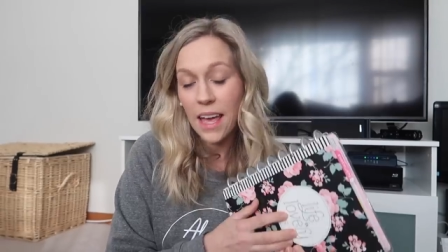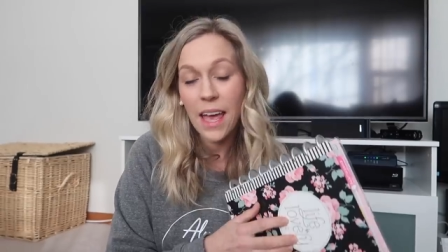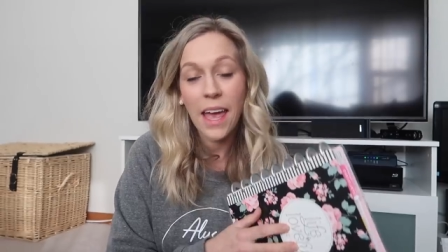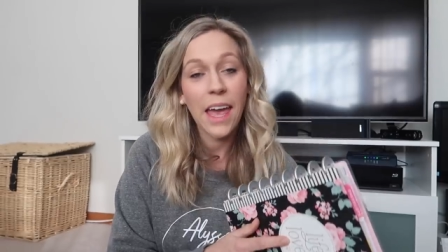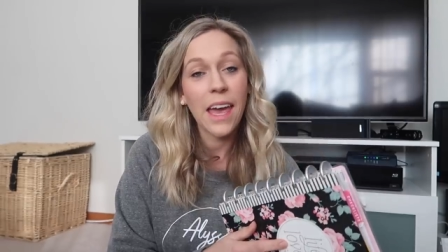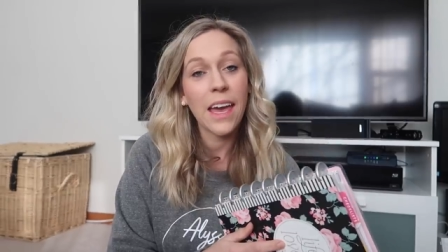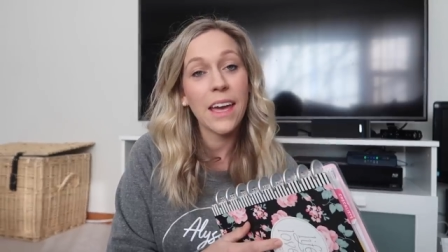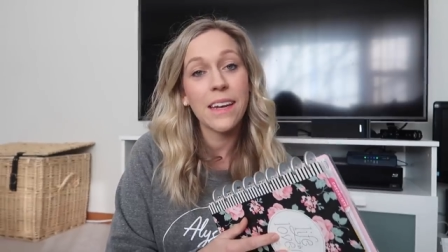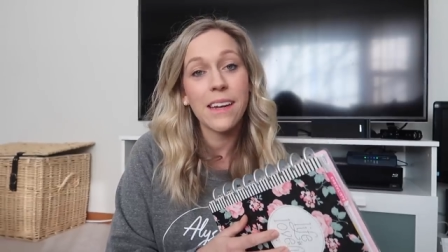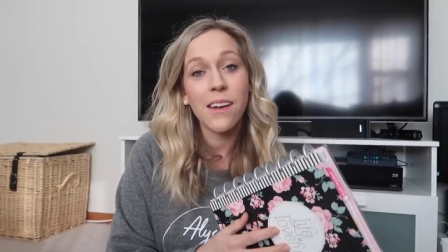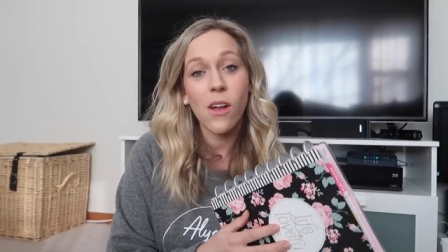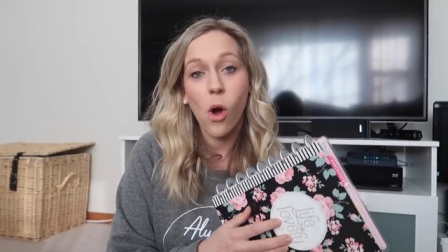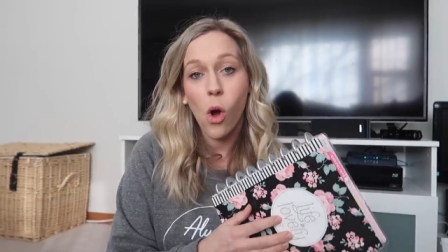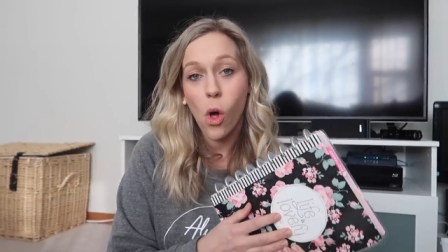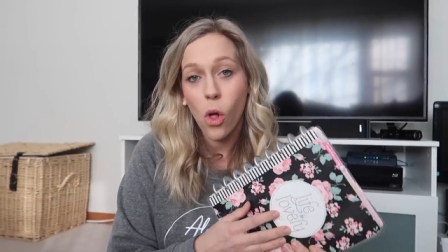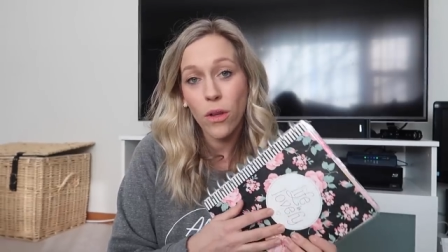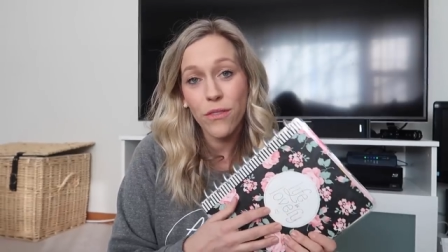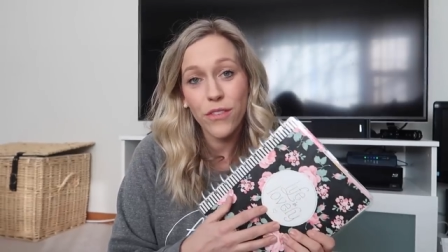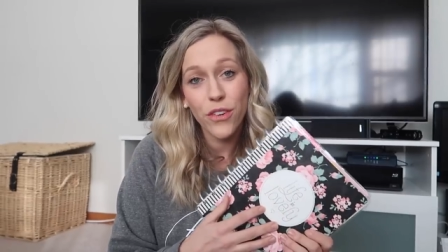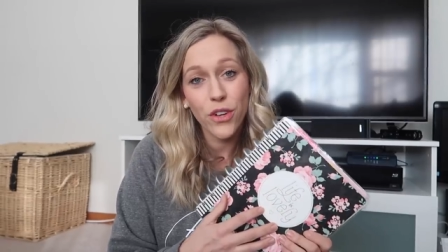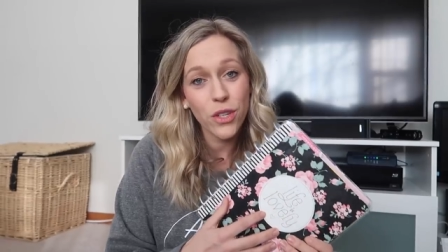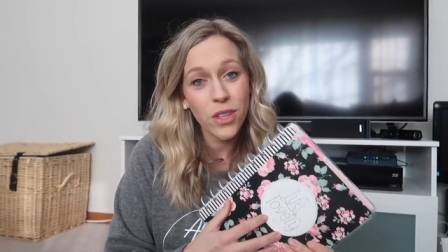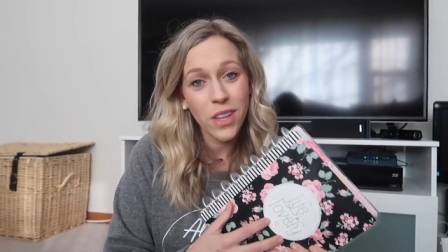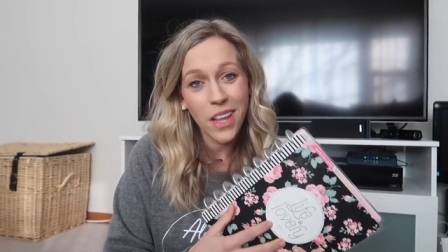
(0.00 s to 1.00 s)
and all
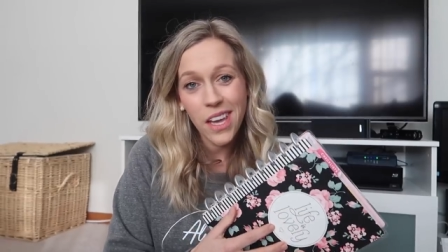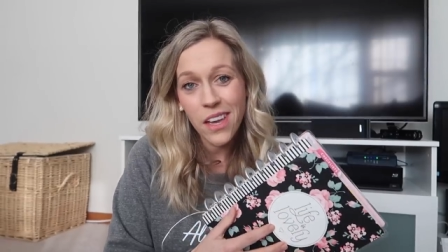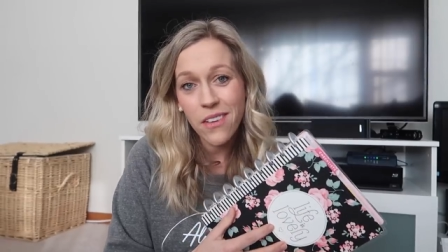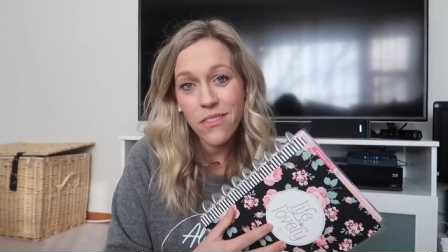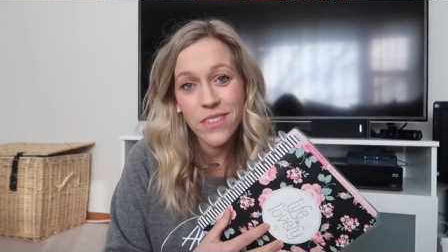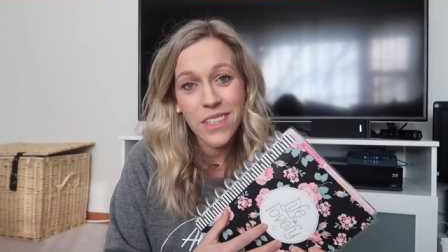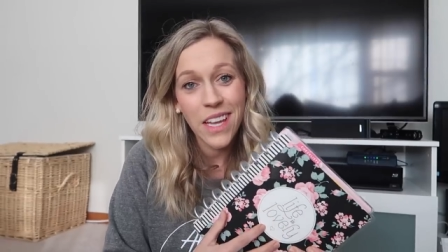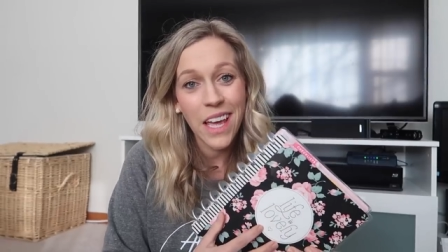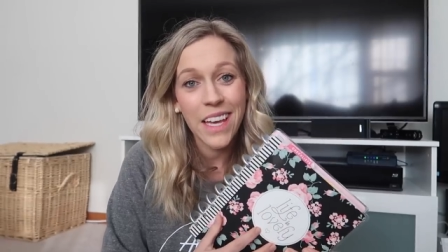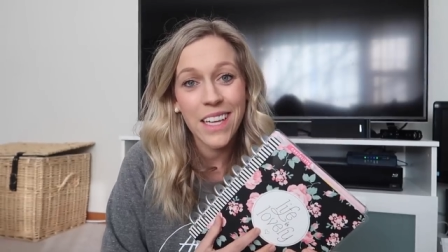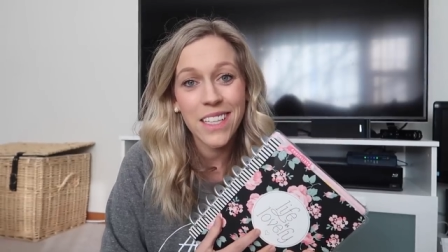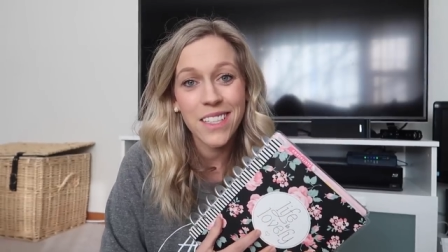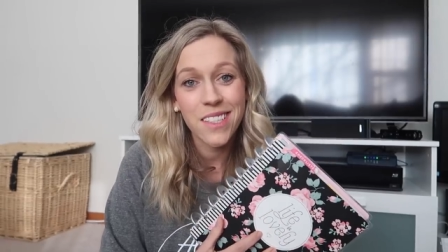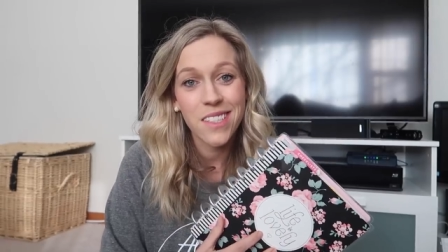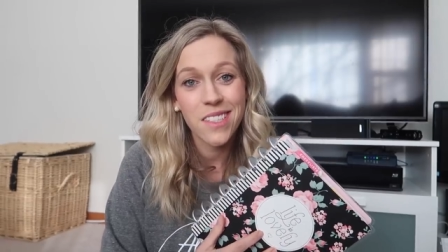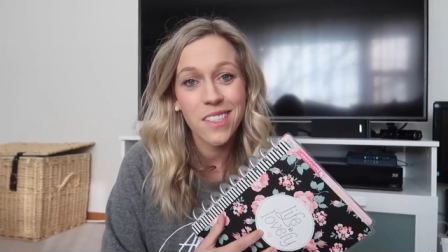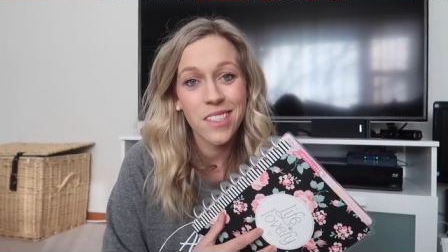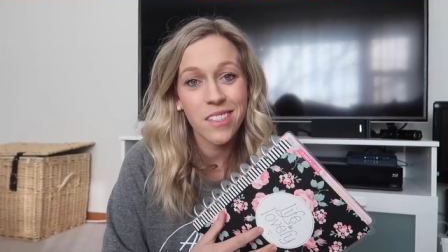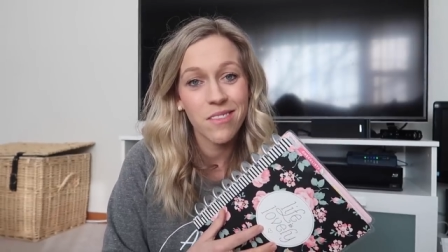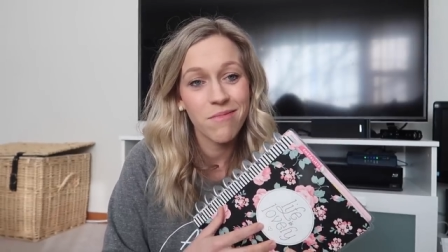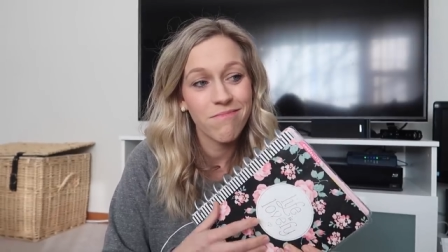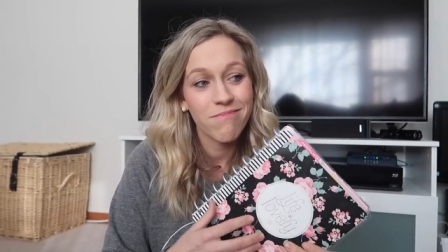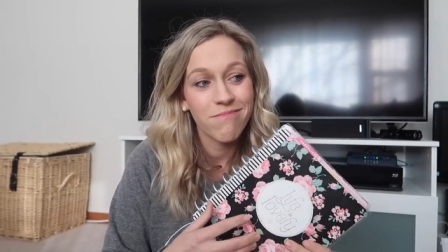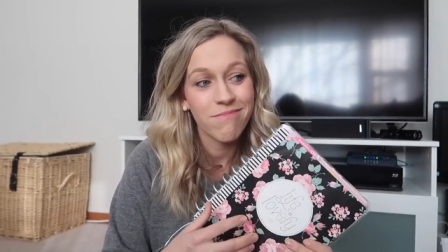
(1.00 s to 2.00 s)
of your life
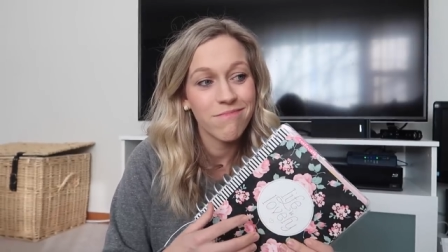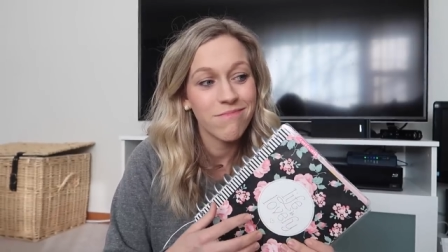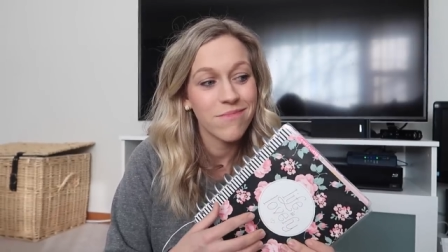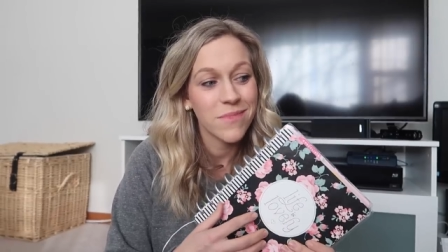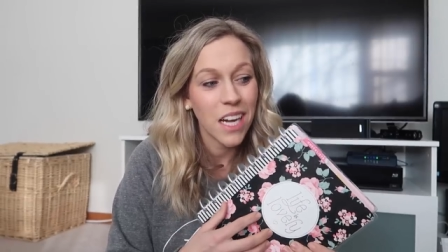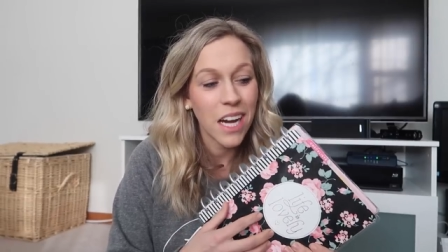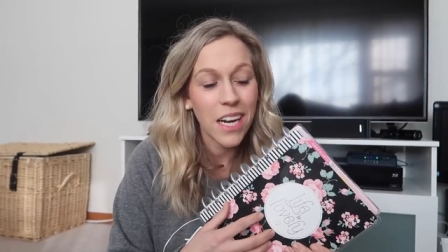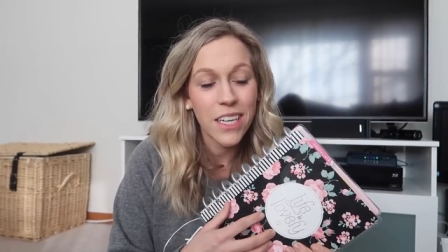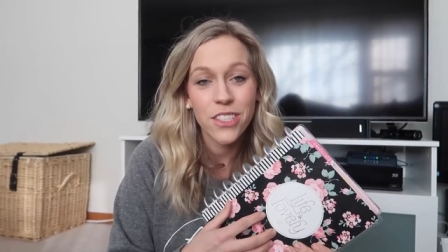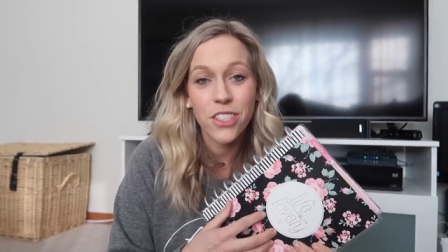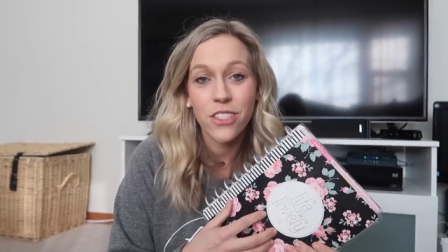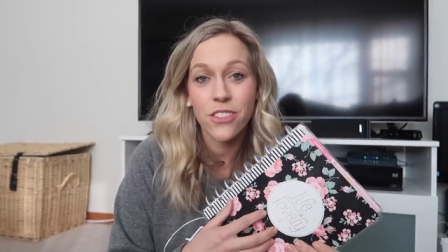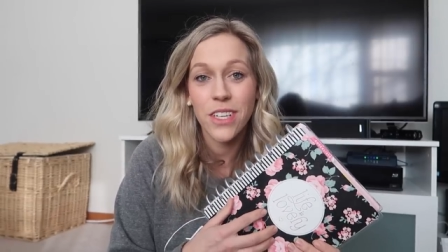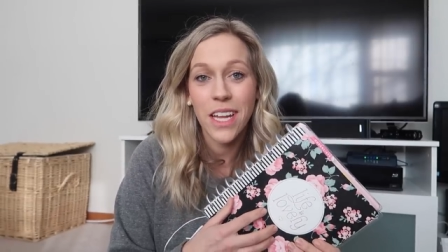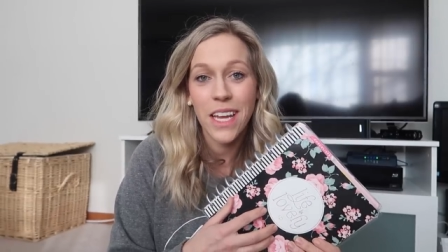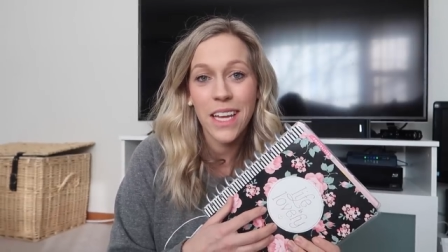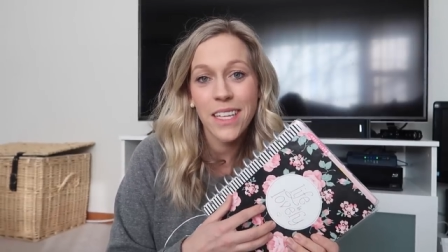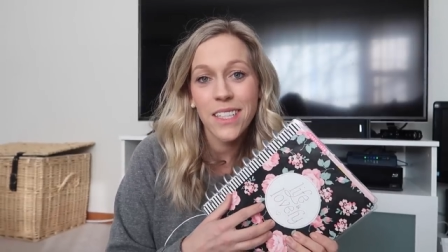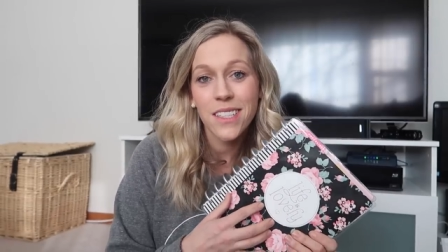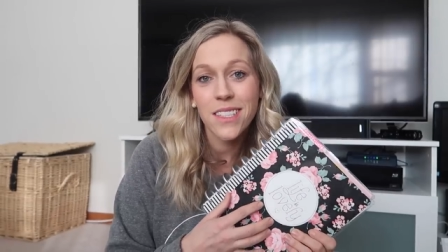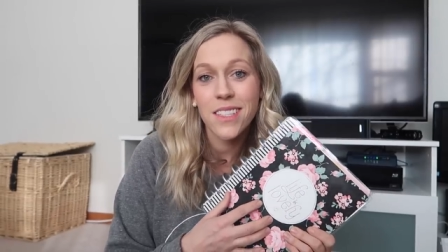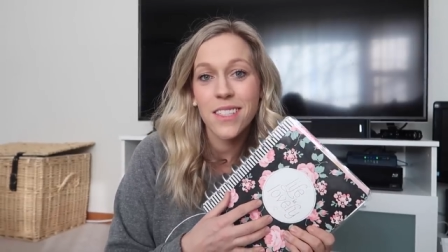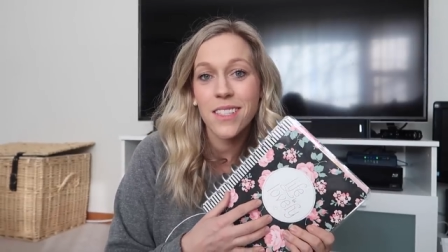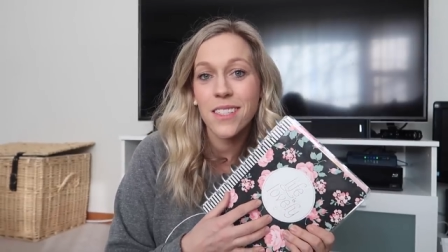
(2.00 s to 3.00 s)
dates, doctor
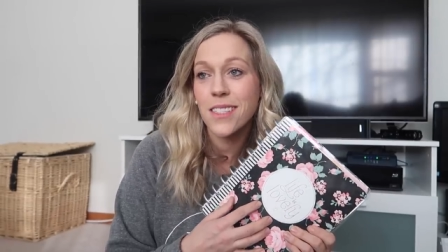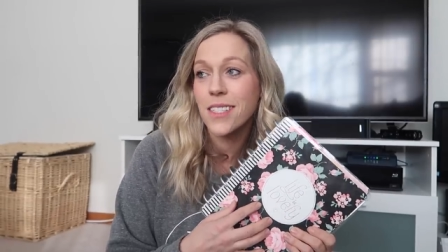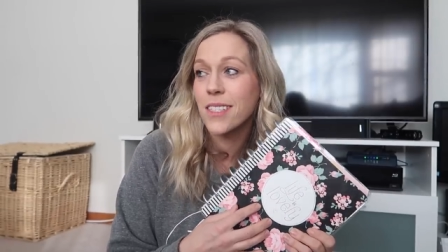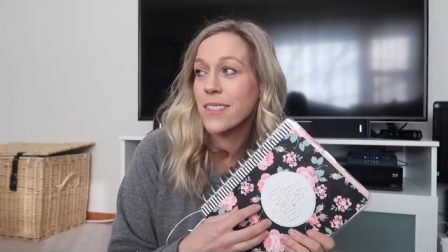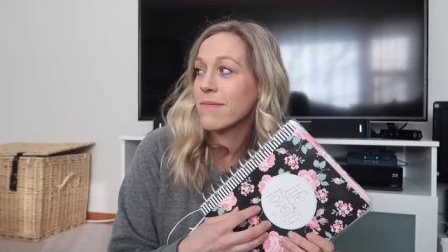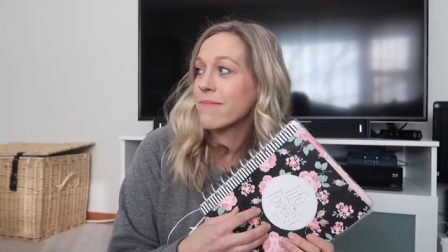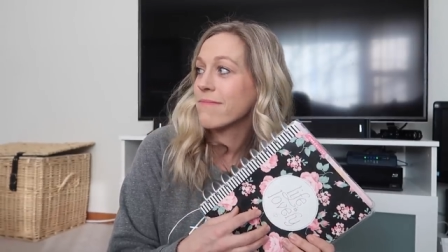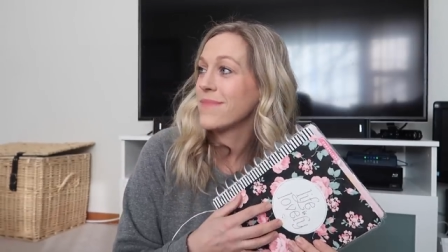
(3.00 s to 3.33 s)
dates.